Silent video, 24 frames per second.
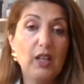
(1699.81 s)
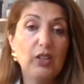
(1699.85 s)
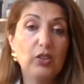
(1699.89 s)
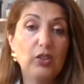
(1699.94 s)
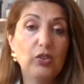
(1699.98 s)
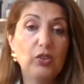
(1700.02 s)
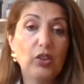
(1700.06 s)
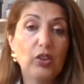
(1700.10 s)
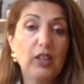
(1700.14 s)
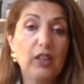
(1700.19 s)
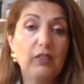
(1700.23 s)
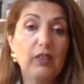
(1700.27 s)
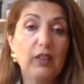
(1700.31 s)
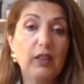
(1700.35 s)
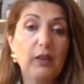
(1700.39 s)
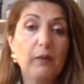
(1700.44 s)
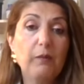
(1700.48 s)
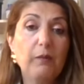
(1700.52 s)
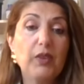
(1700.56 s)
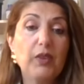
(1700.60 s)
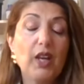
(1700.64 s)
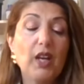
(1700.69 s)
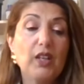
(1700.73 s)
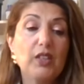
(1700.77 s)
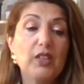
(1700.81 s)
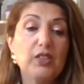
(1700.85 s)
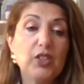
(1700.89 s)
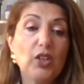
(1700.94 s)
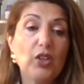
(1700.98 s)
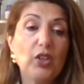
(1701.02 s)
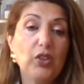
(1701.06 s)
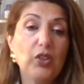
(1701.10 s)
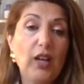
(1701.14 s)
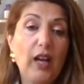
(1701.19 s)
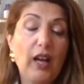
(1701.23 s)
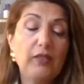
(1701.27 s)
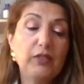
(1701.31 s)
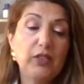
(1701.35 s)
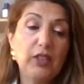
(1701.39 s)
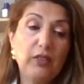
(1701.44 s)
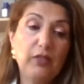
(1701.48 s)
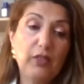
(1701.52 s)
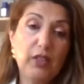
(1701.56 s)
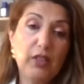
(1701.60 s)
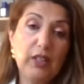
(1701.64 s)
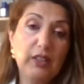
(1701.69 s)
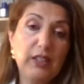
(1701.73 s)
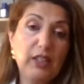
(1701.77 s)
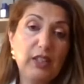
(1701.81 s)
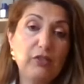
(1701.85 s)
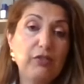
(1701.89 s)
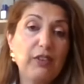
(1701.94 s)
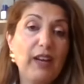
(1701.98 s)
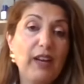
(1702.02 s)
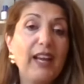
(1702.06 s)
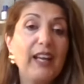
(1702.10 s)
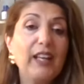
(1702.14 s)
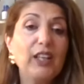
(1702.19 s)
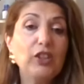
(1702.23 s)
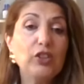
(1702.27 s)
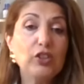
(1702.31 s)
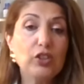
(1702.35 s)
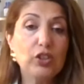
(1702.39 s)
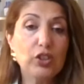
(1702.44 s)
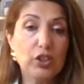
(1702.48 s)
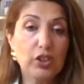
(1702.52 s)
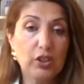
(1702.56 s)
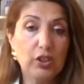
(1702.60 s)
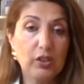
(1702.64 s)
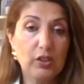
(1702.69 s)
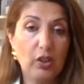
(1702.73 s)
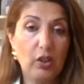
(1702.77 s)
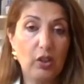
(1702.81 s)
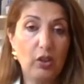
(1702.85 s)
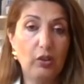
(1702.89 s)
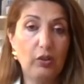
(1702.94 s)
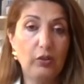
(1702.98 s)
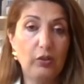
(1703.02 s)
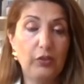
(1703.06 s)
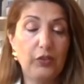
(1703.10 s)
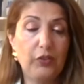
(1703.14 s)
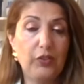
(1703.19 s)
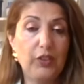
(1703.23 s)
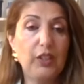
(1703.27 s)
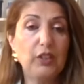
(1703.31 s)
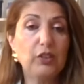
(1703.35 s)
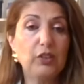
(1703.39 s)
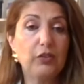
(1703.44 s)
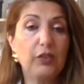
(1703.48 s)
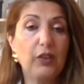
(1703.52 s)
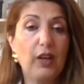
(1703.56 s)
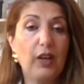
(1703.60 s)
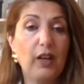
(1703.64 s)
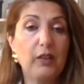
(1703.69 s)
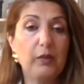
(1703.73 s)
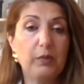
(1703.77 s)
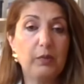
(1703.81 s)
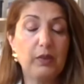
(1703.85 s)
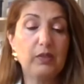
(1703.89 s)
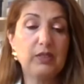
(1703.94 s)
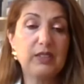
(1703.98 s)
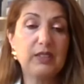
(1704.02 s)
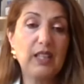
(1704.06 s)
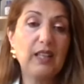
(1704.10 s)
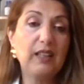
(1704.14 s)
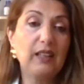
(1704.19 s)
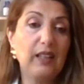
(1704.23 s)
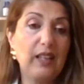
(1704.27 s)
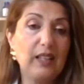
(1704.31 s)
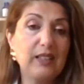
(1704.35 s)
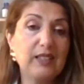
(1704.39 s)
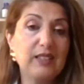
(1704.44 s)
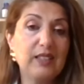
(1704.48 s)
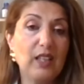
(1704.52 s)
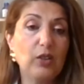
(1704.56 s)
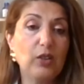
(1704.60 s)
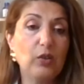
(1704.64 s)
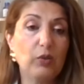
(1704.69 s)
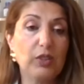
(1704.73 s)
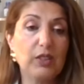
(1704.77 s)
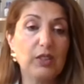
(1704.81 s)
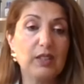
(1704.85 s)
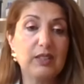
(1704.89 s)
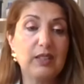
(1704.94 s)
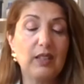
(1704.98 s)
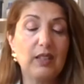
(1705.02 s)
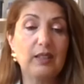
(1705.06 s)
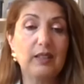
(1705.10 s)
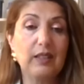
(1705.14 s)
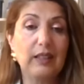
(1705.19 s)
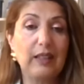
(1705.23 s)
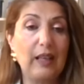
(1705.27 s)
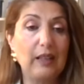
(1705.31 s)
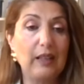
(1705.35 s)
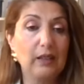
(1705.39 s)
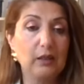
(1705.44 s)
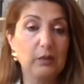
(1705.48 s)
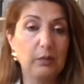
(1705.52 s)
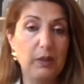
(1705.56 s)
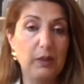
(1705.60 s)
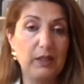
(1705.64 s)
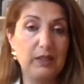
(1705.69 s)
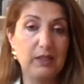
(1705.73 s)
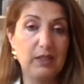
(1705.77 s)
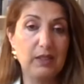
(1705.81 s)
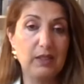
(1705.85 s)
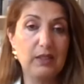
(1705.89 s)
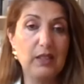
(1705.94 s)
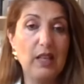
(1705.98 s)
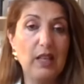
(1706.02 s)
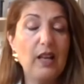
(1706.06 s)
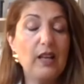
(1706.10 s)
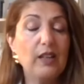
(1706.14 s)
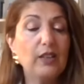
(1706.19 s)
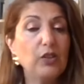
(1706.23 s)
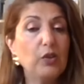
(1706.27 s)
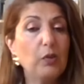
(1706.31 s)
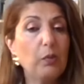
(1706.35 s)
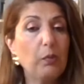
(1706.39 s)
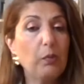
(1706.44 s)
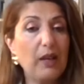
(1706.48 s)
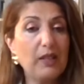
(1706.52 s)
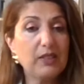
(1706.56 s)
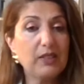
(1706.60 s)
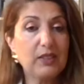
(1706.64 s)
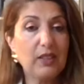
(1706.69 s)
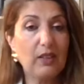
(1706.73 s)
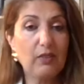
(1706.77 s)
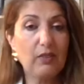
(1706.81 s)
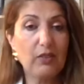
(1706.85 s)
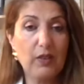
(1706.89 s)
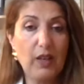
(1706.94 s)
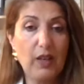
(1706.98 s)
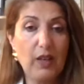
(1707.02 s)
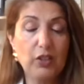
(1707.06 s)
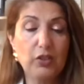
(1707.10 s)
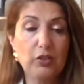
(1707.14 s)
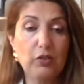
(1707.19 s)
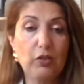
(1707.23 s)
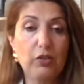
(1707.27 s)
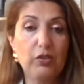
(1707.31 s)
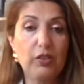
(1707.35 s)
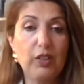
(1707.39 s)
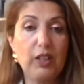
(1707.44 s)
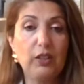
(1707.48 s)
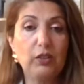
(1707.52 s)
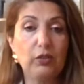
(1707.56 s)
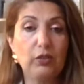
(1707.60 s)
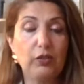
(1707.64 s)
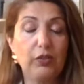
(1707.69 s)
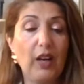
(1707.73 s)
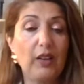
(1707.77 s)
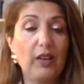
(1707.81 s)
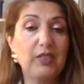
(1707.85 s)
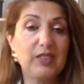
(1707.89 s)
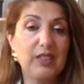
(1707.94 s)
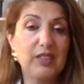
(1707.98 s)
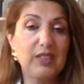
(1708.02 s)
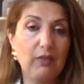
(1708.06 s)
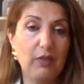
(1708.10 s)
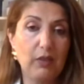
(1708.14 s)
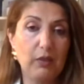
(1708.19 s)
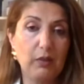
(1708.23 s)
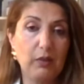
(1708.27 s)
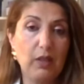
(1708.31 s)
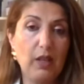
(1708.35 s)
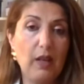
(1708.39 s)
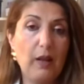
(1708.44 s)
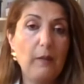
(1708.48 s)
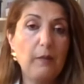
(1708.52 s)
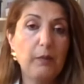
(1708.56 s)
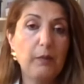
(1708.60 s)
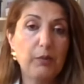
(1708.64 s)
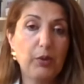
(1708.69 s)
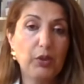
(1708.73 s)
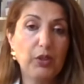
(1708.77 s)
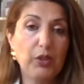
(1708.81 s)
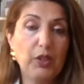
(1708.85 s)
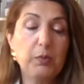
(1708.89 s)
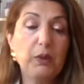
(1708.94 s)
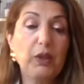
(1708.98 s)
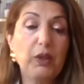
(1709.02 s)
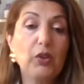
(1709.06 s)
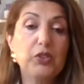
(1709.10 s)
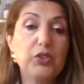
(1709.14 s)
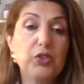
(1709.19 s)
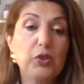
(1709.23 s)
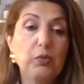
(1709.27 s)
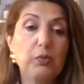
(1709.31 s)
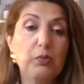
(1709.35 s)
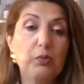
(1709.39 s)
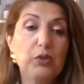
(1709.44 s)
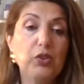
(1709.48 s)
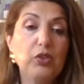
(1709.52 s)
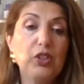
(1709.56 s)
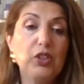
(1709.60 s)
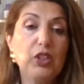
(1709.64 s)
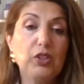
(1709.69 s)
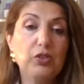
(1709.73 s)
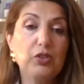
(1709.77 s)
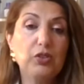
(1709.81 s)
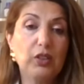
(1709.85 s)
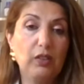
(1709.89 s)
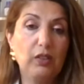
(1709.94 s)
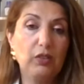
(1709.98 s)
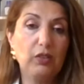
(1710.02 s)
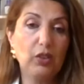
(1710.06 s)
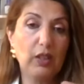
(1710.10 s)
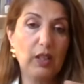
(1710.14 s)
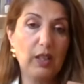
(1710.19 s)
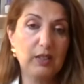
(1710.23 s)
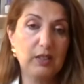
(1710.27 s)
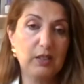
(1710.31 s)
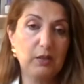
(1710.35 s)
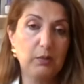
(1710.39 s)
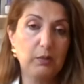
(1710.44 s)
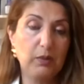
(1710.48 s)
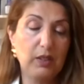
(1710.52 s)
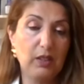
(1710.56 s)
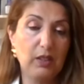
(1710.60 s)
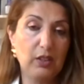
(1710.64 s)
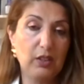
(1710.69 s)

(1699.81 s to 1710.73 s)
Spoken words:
You're not giving. So you have to have either range of 3 to 5. Say, let's say you want to start a candle business, you must have a range of 3 to 5, 7 products, because you need to give your customer